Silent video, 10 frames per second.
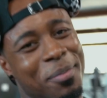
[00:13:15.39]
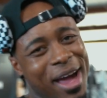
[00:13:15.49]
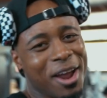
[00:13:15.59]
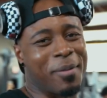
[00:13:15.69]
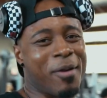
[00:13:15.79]
I'm
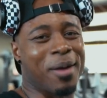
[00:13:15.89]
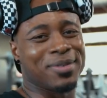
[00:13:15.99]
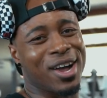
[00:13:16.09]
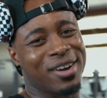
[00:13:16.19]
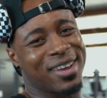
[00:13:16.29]
counting my
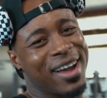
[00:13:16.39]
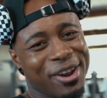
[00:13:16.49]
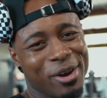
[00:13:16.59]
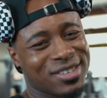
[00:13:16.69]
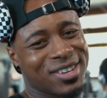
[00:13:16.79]
reps out, cause like I
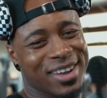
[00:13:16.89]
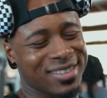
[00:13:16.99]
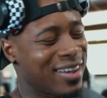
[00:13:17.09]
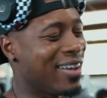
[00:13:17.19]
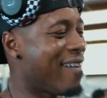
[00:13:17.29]
know I suck
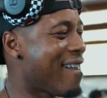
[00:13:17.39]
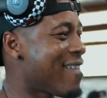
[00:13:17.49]
at that.